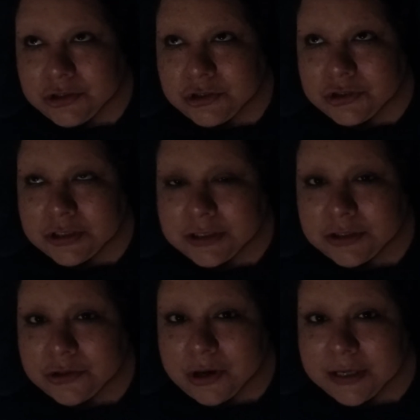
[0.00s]
she
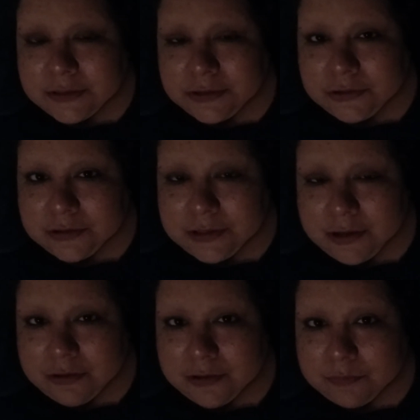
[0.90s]
tries to
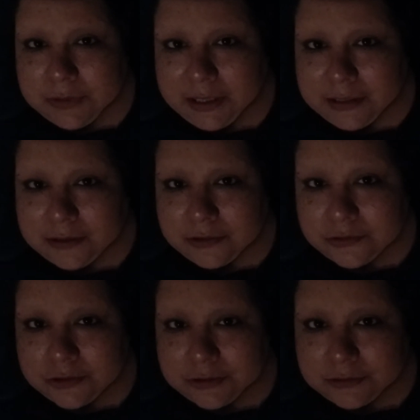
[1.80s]
tell them like
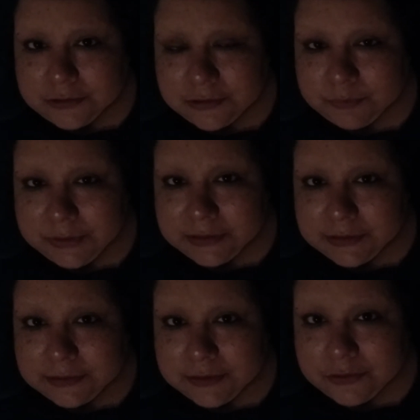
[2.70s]
just just
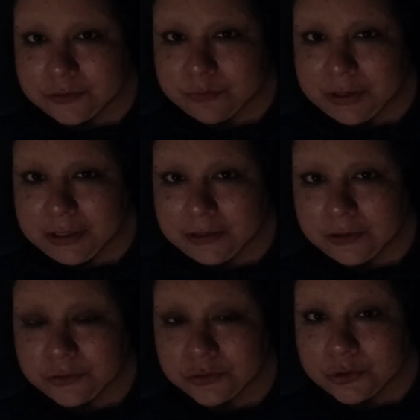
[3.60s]
please listen to me
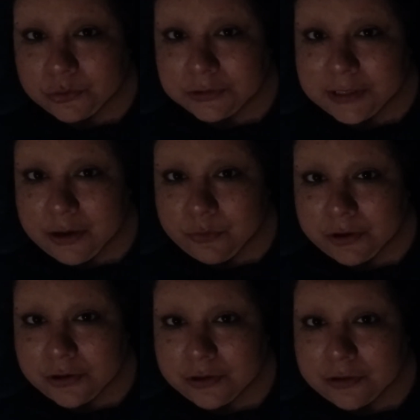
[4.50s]
don't say a
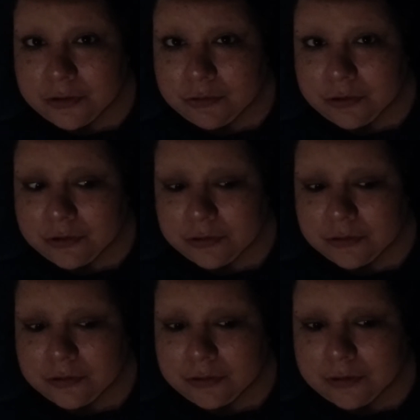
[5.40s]
word
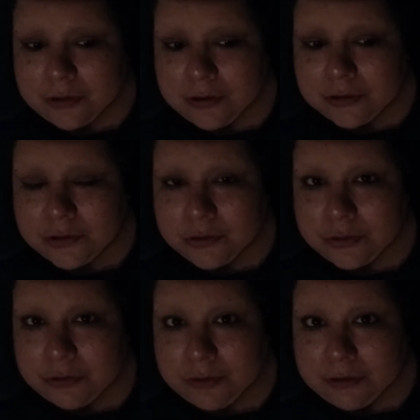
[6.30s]
or you know
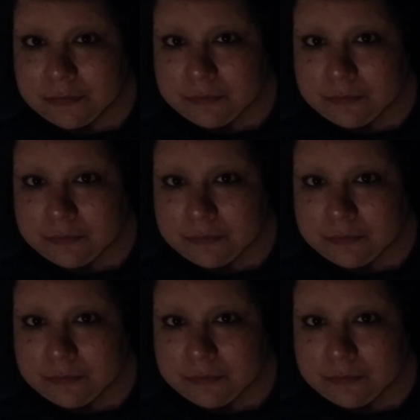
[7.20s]
they'll